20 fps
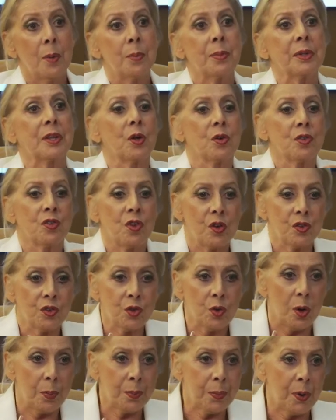But there's
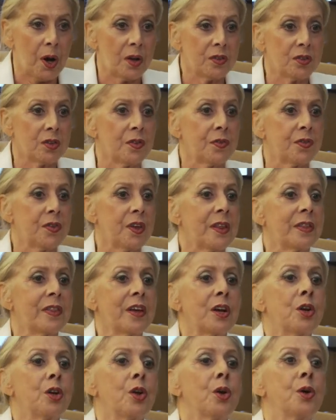also a positive thing.
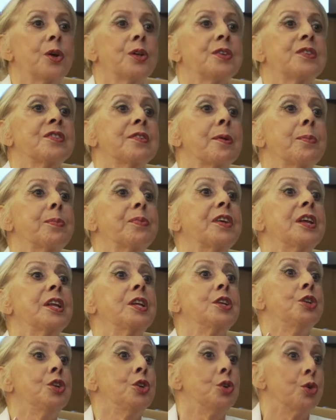They learned
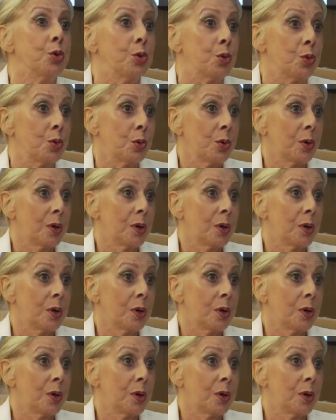something new.